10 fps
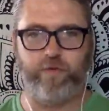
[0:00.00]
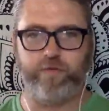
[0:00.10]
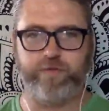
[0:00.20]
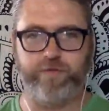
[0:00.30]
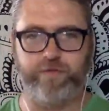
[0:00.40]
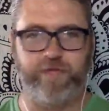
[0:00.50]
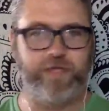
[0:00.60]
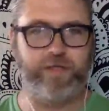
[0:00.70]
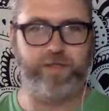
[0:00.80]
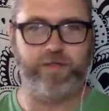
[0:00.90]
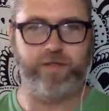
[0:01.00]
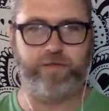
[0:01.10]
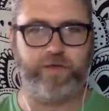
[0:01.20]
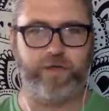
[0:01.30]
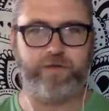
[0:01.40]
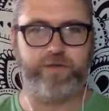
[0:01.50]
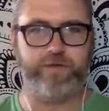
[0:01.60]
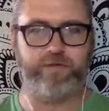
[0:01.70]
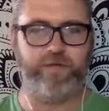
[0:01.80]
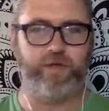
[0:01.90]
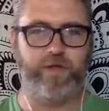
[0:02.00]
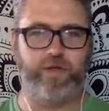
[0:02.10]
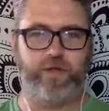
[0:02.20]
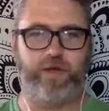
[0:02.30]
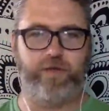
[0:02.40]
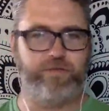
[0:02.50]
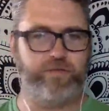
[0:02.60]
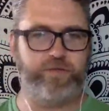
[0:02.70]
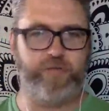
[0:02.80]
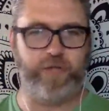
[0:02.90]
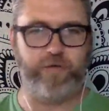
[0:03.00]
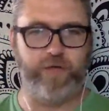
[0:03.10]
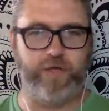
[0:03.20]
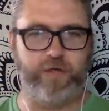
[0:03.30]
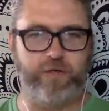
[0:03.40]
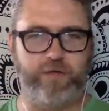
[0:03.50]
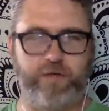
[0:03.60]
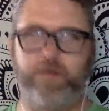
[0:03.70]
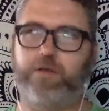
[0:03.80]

forms of divinity that different cultures have have generated